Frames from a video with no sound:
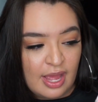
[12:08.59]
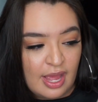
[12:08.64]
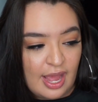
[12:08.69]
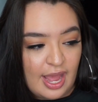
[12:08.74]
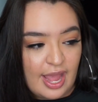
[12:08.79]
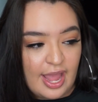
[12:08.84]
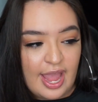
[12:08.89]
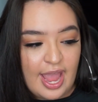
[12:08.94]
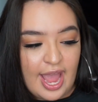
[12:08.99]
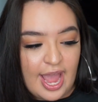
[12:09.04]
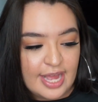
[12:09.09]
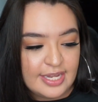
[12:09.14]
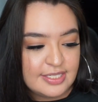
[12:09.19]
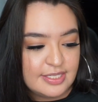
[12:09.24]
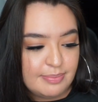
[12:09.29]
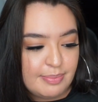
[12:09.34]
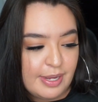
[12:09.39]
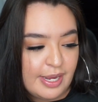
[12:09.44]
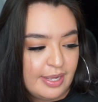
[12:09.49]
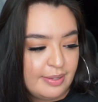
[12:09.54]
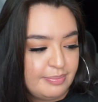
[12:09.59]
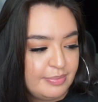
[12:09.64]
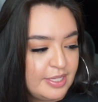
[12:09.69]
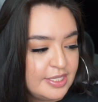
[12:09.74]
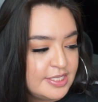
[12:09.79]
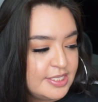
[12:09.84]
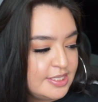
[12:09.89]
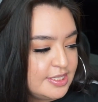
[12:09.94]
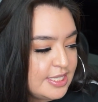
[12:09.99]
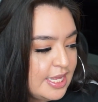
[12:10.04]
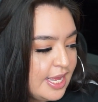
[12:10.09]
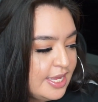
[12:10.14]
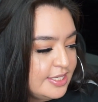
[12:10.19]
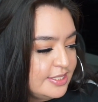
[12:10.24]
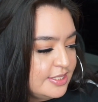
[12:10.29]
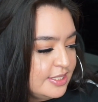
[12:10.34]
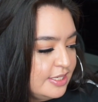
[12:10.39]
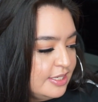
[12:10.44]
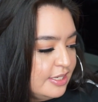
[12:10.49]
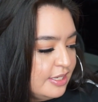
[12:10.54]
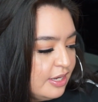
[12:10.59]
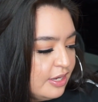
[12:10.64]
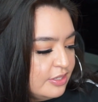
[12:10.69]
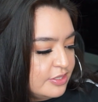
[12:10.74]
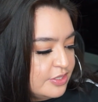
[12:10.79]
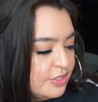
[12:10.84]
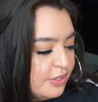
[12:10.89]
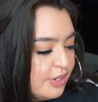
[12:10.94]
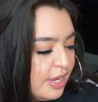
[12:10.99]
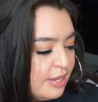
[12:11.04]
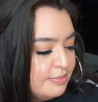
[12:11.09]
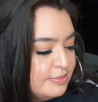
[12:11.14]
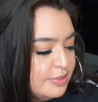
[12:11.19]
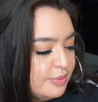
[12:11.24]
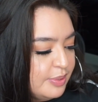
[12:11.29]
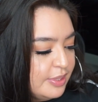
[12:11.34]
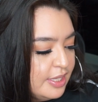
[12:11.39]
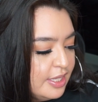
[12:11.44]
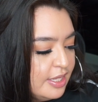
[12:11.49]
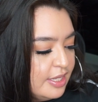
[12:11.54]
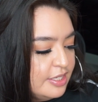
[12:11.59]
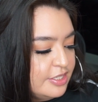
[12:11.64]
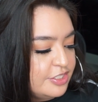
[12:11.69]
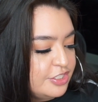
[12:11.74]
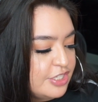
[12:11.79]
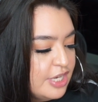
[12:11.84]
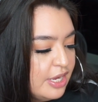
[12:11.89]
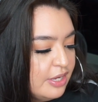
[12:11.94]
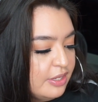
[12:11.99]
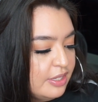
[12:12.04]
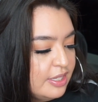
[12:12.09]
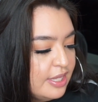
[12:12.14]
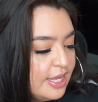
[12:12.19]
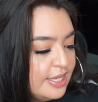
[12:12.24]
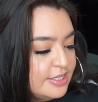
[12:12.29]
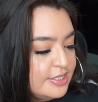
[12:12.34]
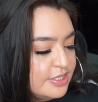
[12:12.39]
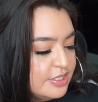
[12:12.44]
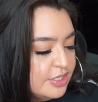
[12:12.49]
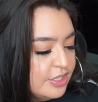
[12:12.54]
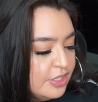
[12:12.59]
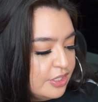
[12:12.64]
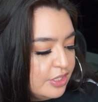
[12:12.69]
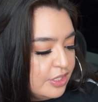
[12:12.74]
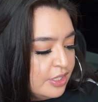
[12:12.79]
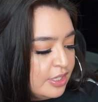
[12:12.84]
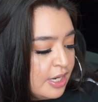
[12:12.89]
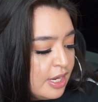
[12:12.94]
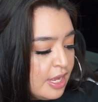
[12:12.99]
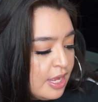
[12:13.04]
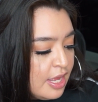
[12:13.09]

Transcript: I had to pick up the set it also comes with a gel cleanser